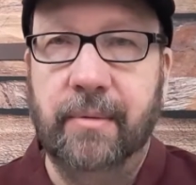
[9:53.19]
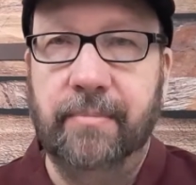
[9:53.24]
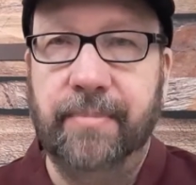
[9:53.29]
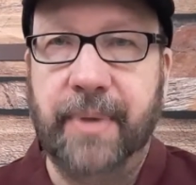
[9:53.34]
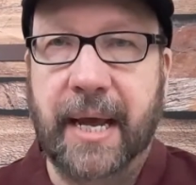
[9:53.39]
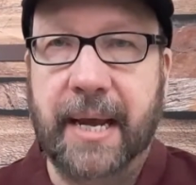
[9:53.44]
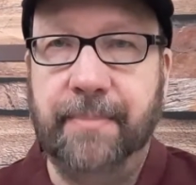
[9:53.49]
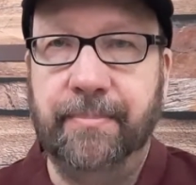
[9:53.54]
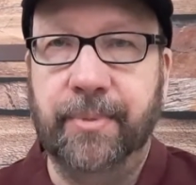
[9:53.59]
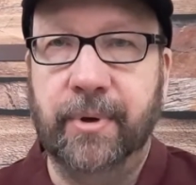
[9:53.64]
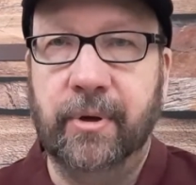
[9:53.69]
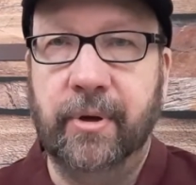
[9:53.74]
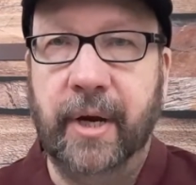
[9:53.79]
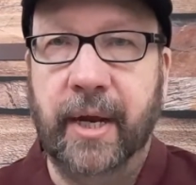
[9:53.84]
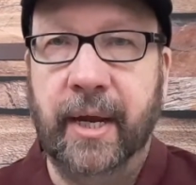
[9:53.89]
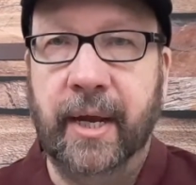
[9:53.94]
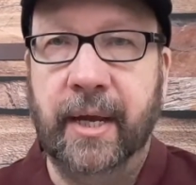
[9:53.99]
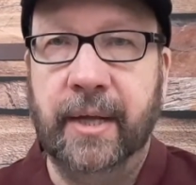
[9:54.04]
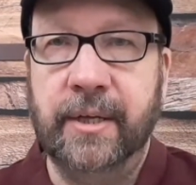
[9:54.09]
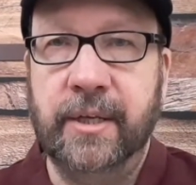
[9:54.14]
paper,
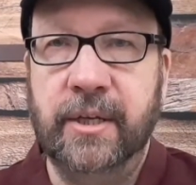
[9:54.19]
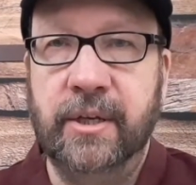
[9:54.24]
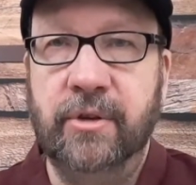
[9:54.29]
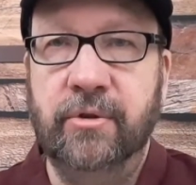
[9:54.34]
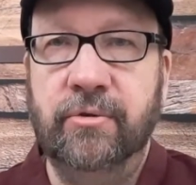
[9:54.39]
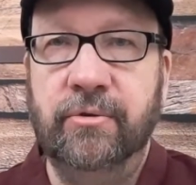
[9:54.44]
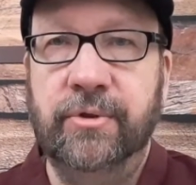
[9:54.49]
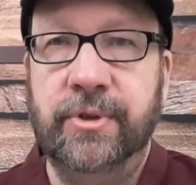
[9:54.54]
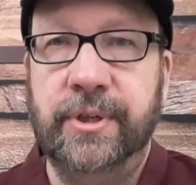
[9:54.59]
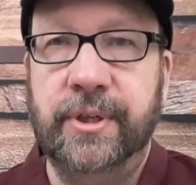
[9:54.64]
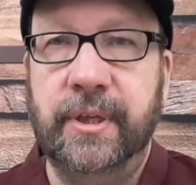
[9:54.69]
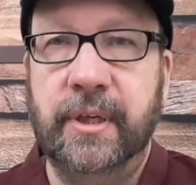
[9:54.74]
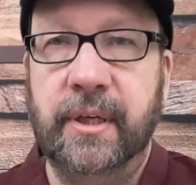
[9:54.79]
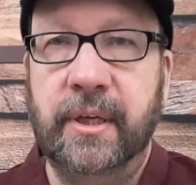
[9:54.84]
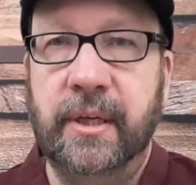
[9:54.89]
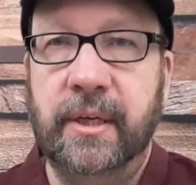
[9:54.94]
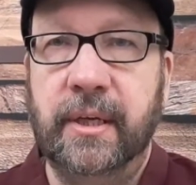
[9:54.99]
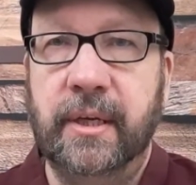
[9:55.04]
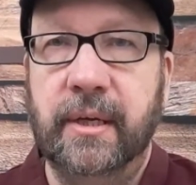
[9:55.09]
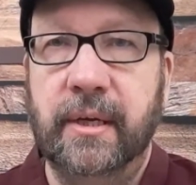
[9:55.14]
and use
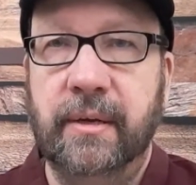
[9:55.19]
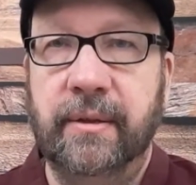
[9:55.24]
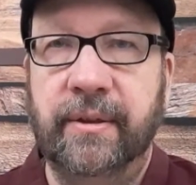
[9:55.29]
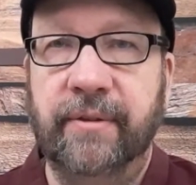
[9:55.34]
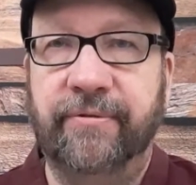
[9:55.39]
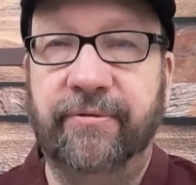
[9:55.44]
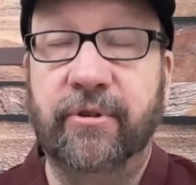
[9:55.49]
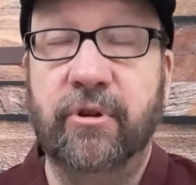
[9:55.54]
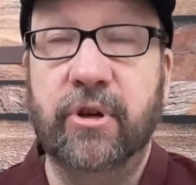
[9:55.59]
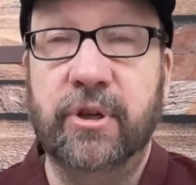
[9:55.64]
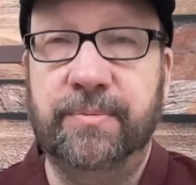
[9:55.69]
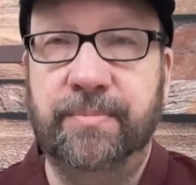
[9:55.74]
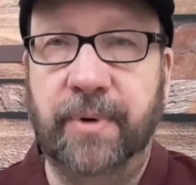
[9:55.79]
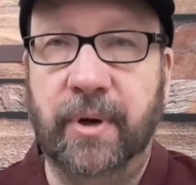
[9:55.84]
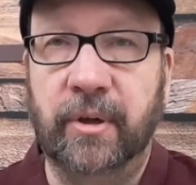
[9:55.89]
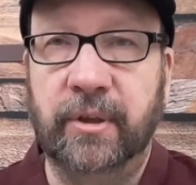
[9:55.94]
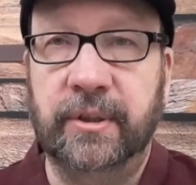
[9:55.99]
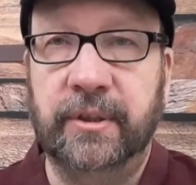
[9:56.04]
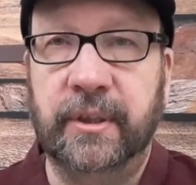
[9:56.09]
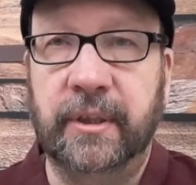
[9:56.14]
the first
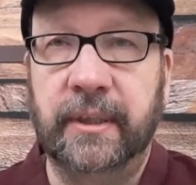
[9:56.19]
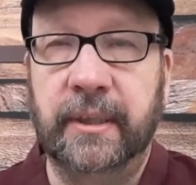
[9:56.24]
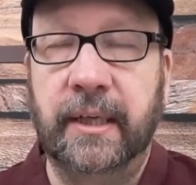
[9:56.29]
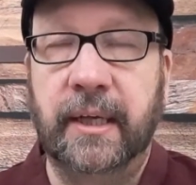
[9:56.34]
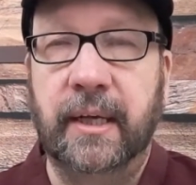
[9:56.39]
person,